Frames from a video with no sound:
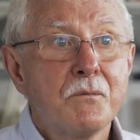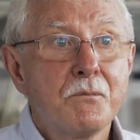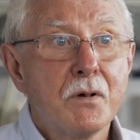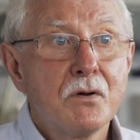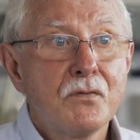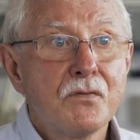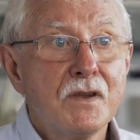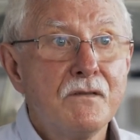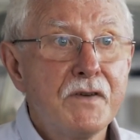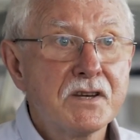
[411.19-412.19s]
both
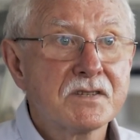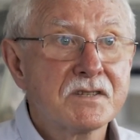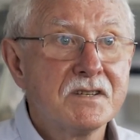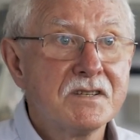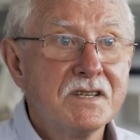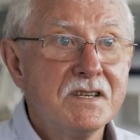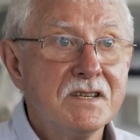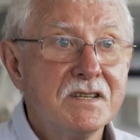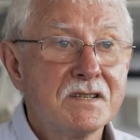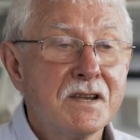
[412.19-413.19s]
infectious
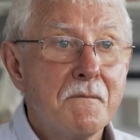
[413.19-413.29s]
disease